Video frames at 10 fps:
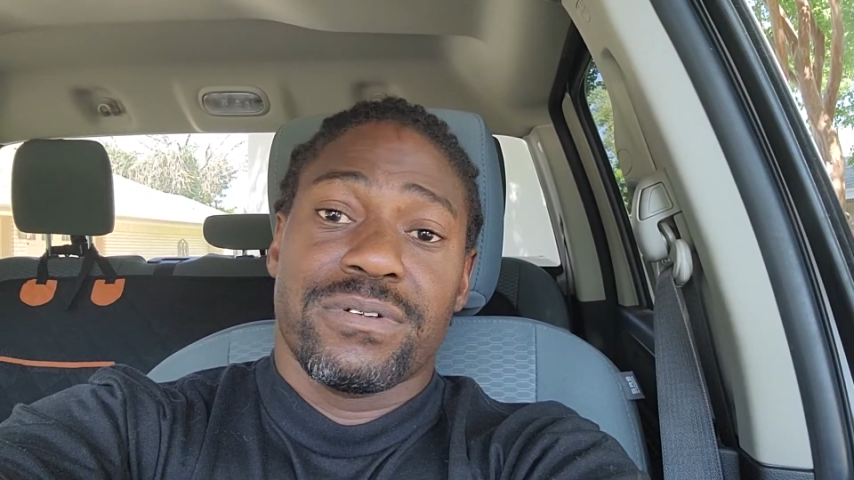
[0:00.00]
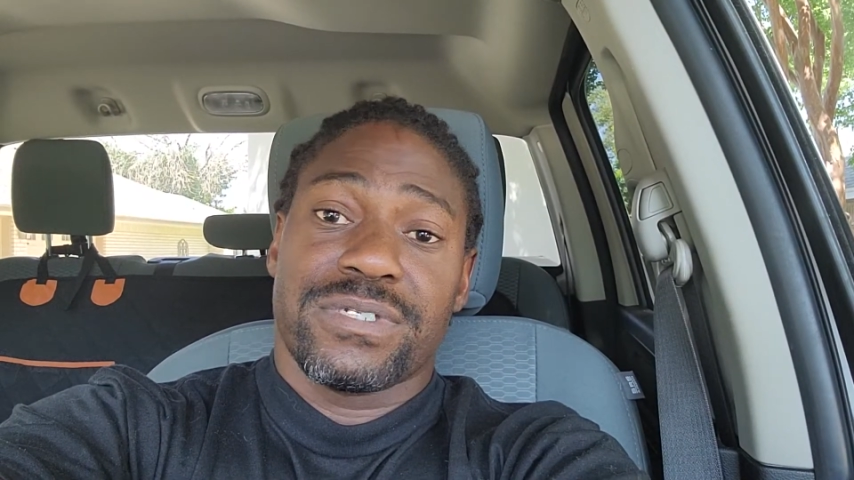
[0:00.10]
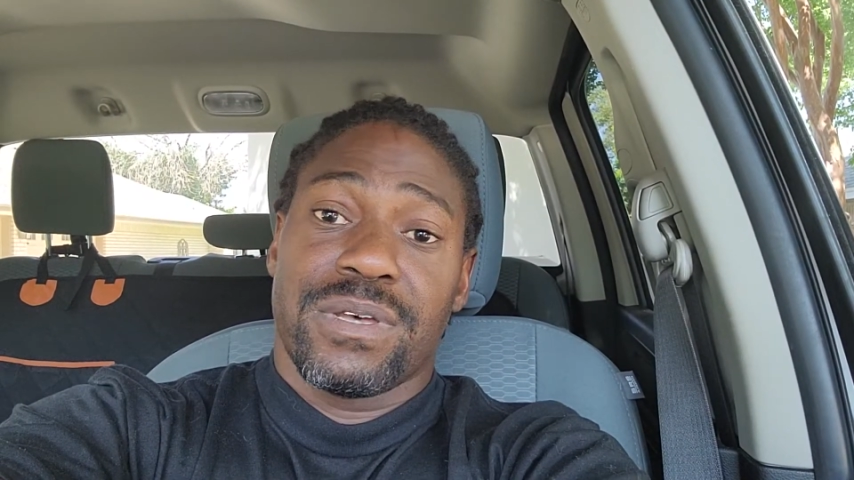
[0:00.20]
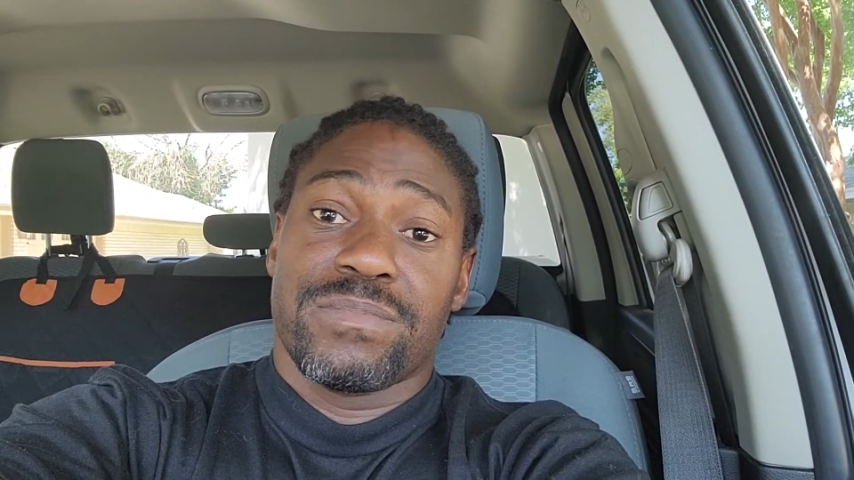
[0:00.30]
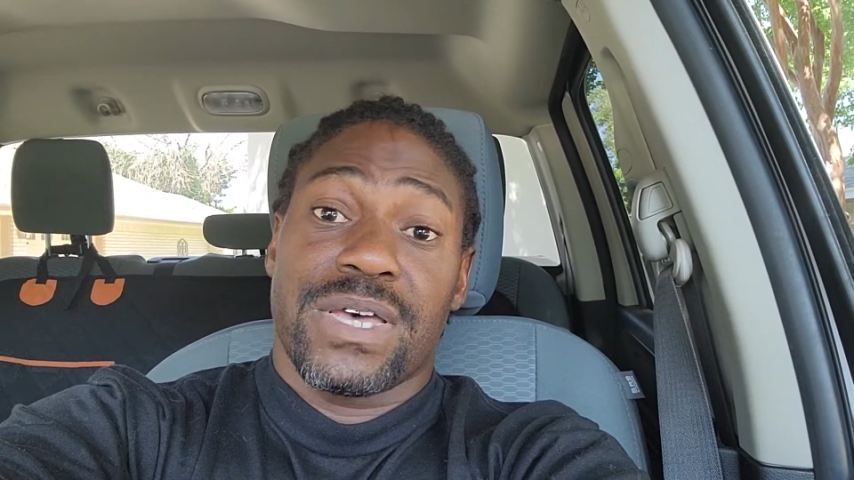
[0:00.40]

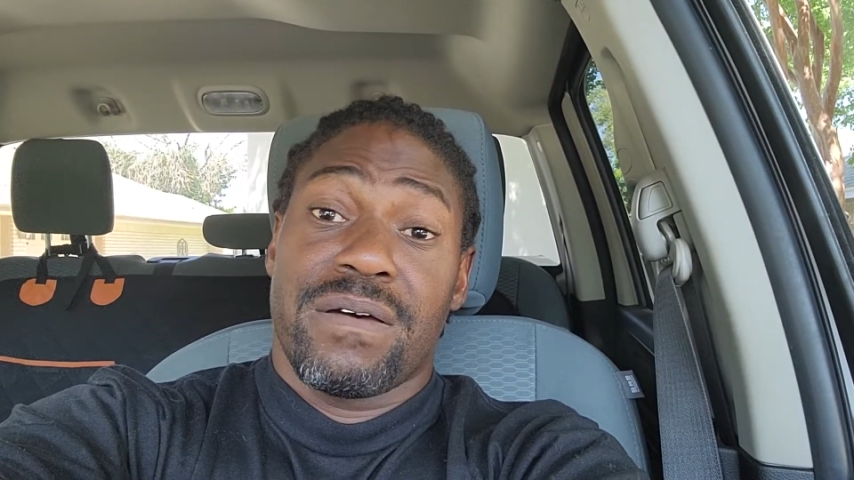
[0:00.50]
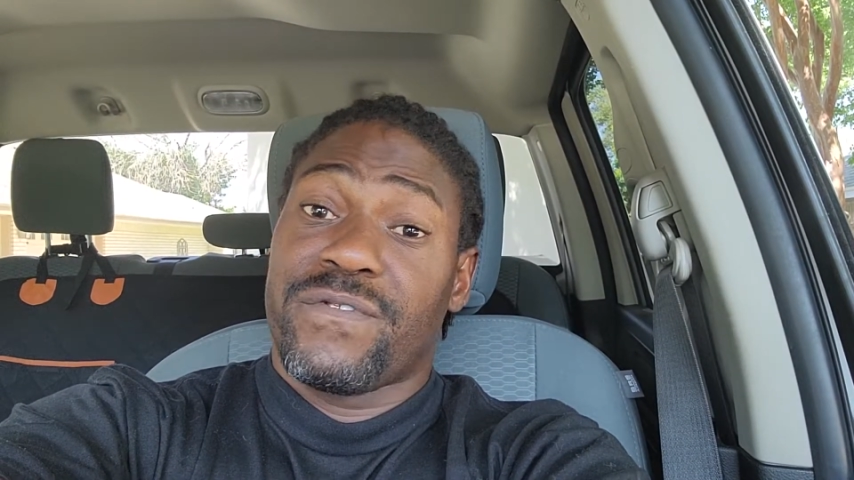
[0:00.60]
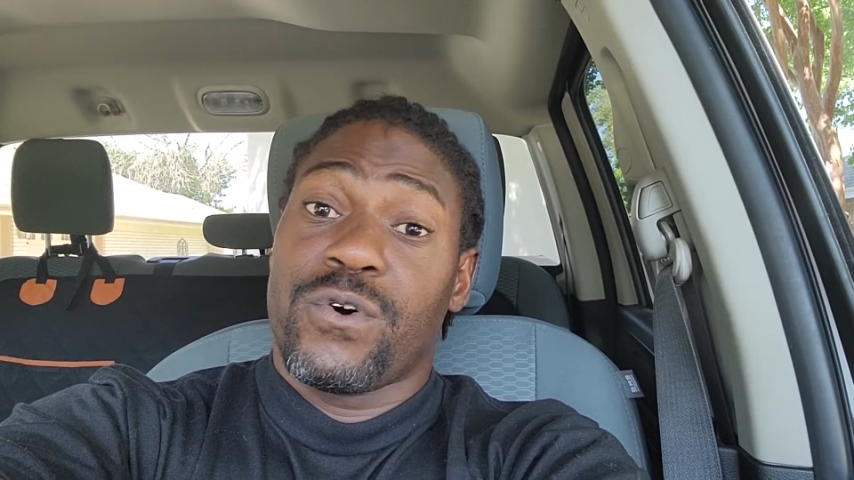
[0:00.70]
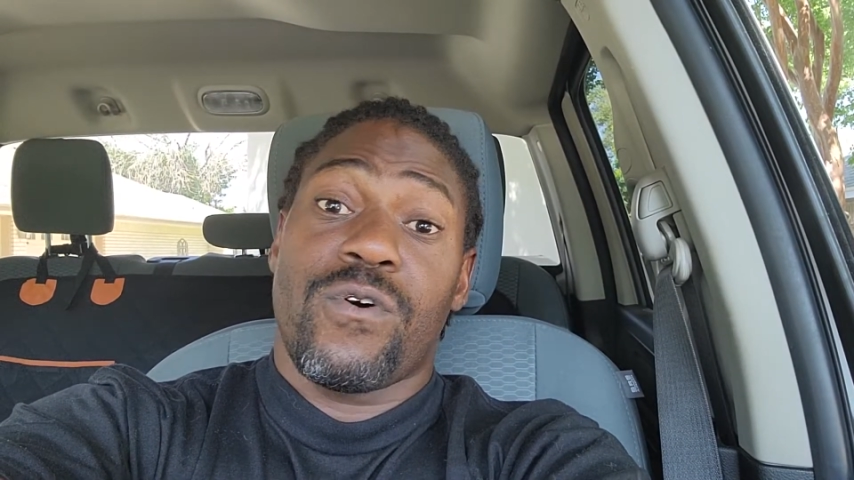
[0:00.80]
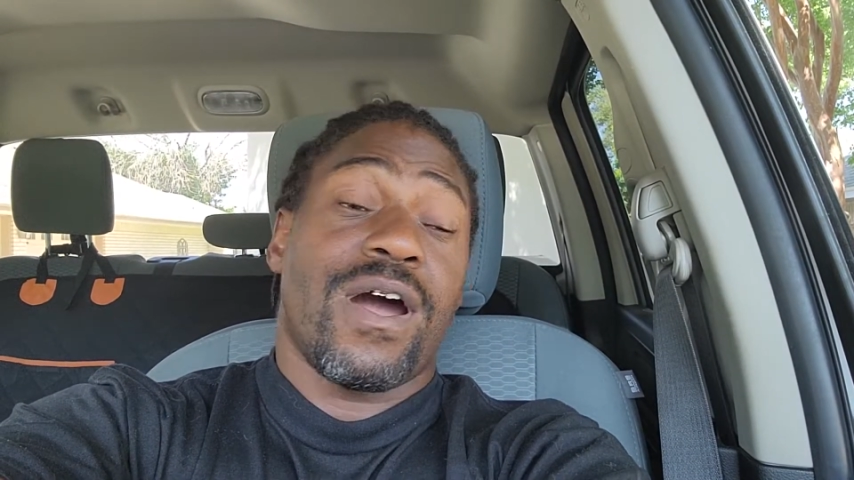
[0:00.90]
sometimes
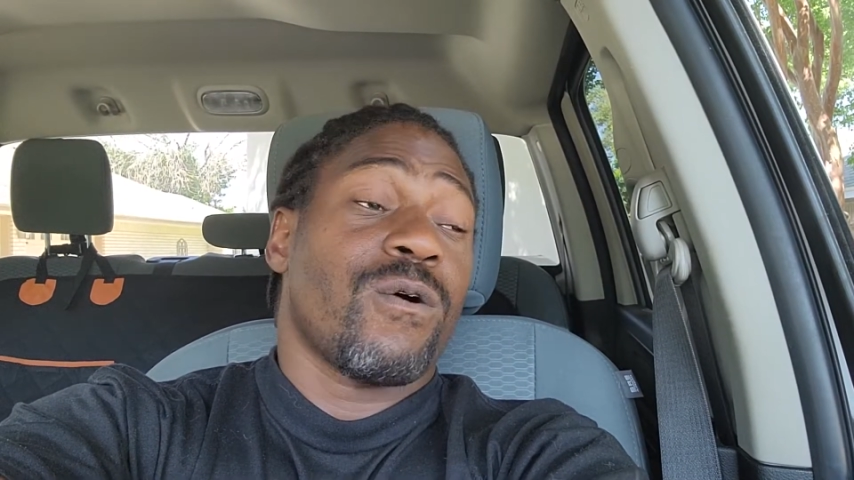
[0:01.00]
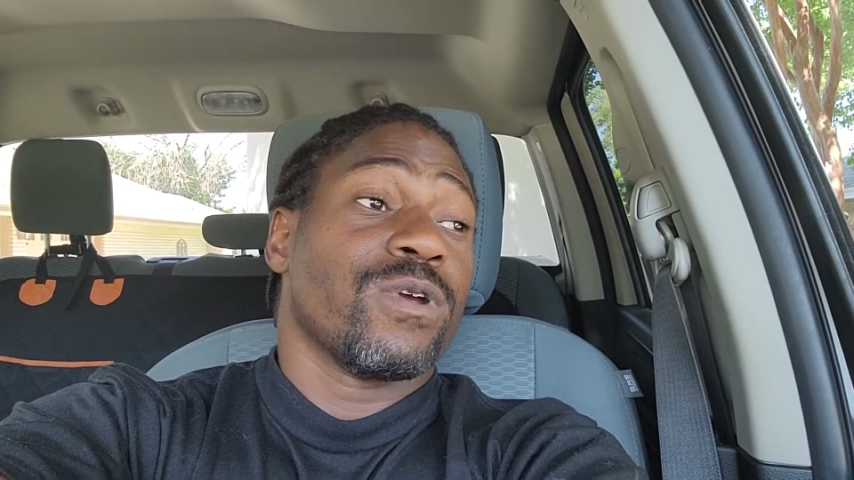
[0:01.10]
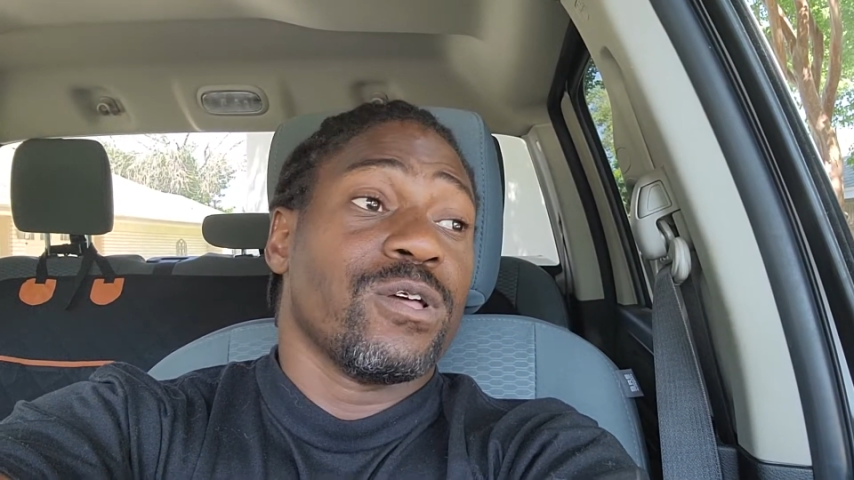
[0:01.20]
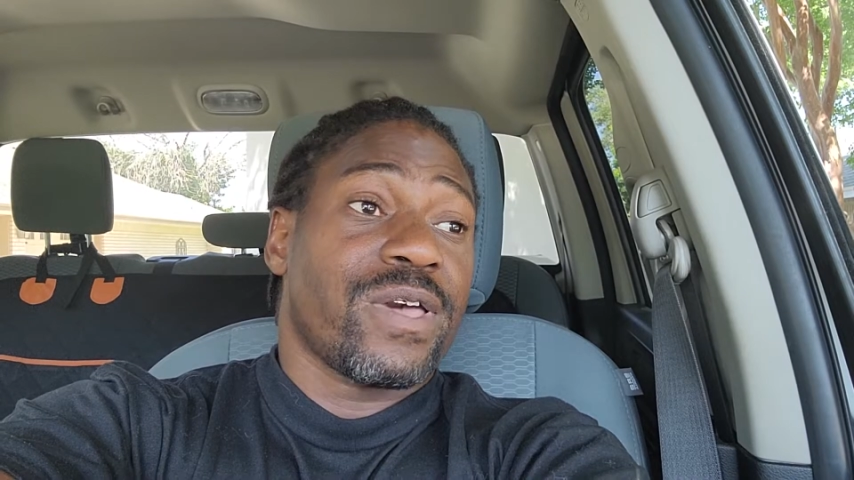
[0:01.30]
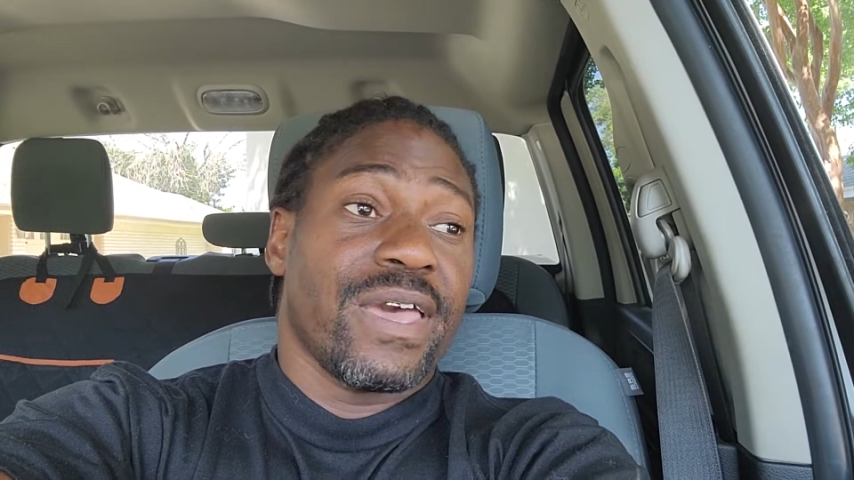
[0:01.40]
4
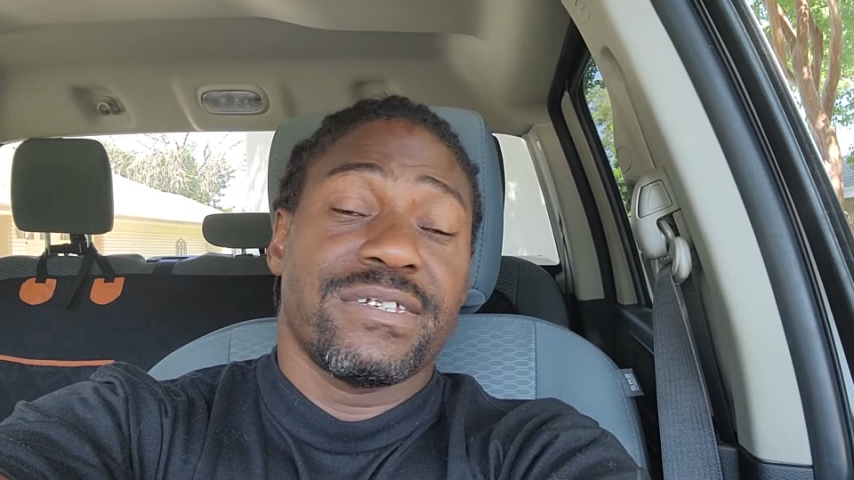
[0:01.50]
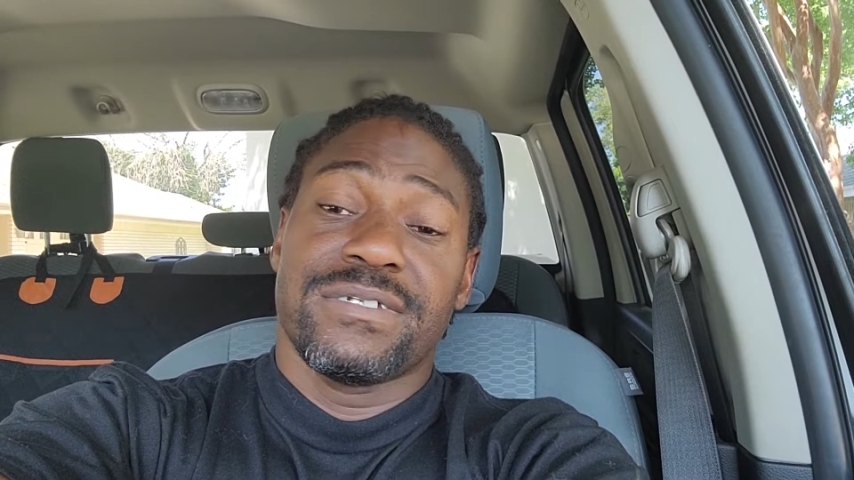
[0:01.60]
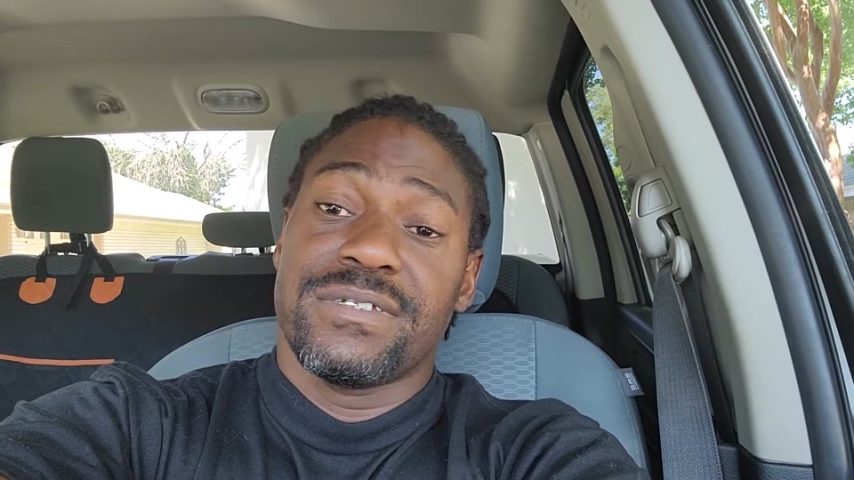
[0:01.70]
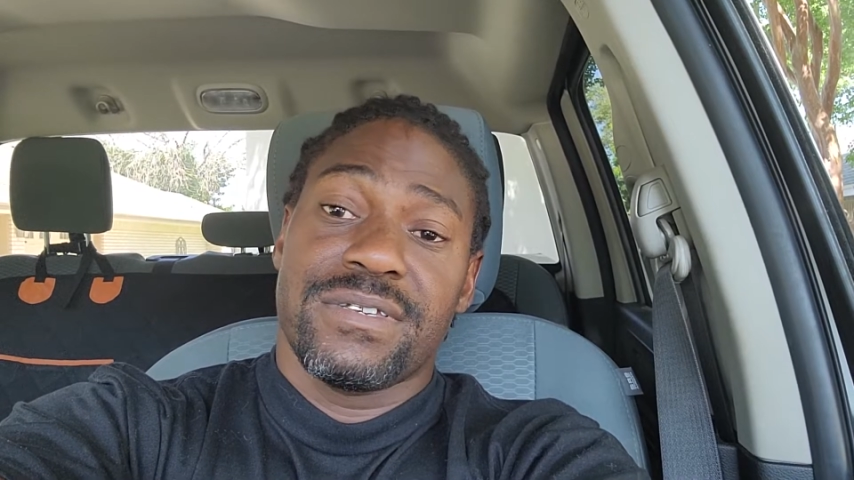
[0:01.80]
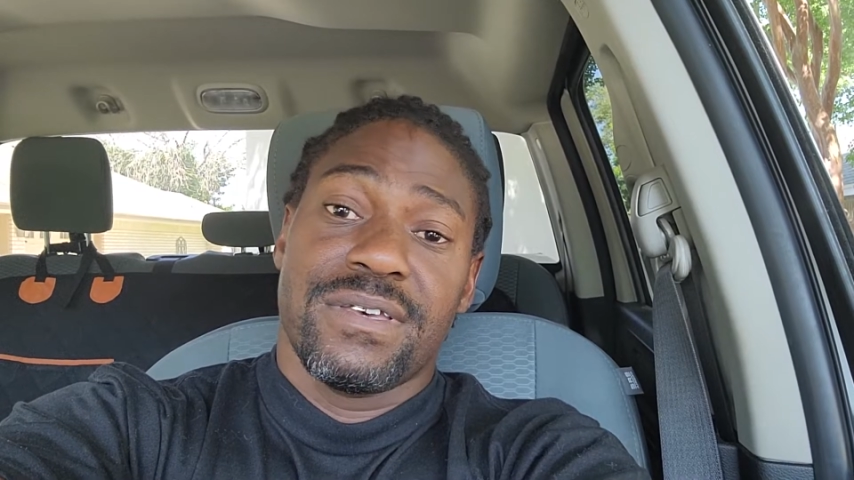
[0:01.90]
hour
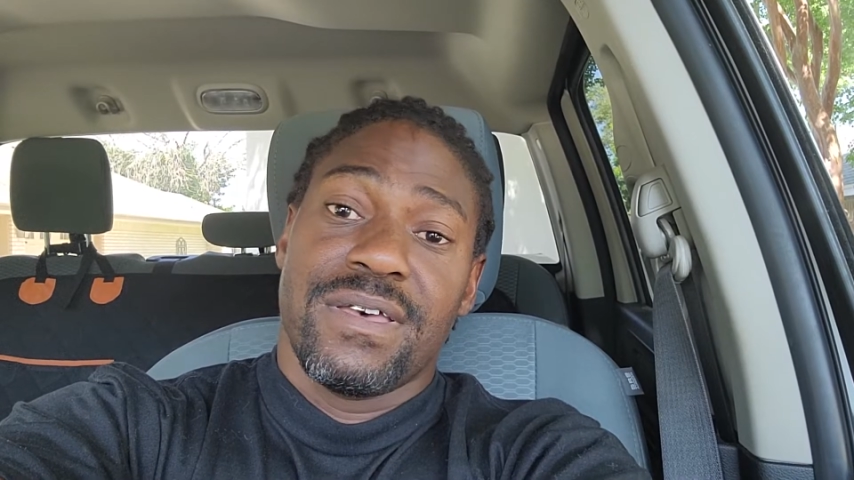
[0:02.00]
locations,